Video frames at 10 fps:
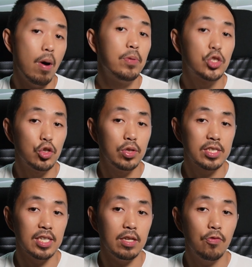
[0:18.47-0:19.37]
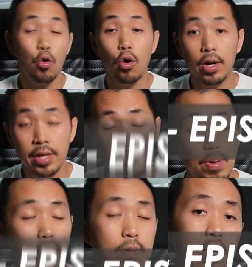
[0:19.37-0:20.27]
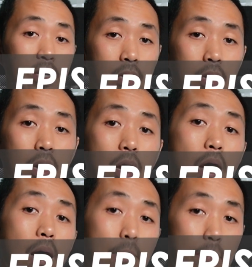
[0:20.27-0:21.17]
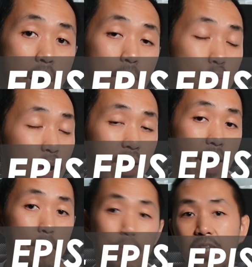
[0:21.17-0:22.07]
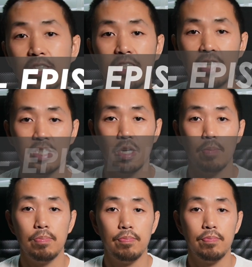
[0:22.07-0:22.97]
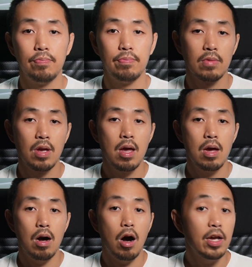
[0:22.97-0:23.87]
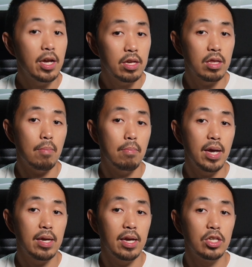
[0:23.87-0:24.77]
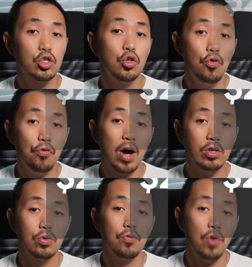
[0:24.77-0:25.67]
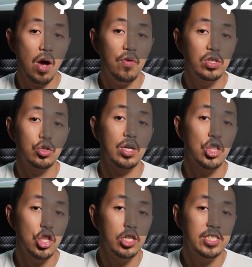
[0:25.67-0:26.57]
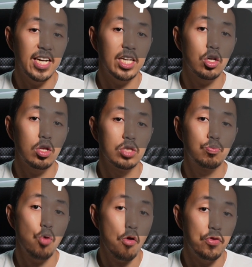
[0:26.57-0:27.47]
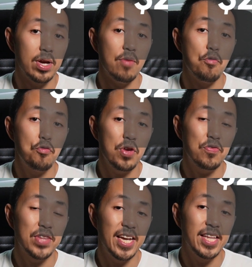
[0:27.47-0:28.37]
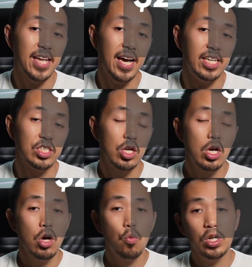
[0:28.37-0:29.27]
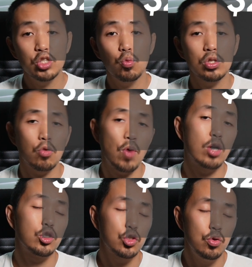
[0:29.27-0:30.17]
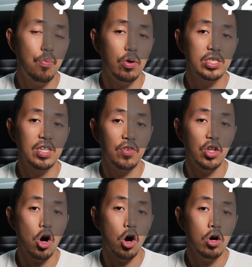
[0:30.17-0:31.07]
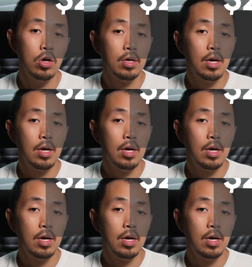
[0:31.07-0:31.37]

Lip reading: opportunity for an EP play, my bread and butter setup. I ended up making $2,538 profit in 15 days, which was around 2.7R,